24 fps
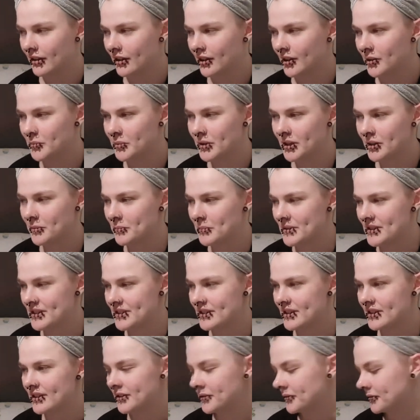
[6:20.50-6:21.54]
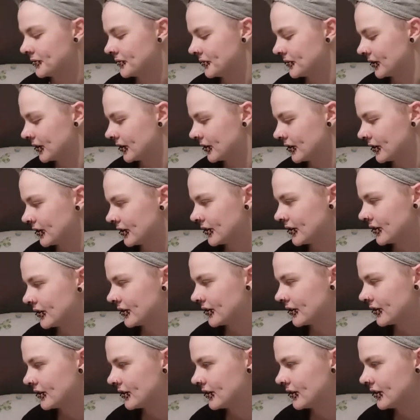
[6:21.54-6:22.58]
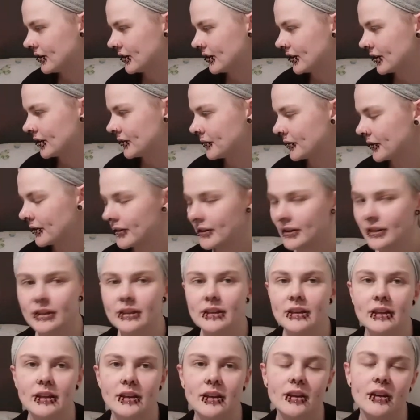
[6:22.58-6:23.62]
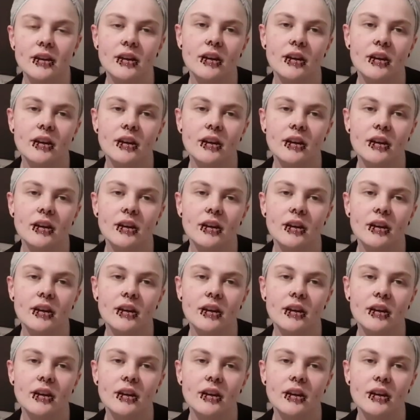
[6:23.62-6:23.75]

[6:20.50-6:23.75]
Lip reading: unpacked my stuff and let everything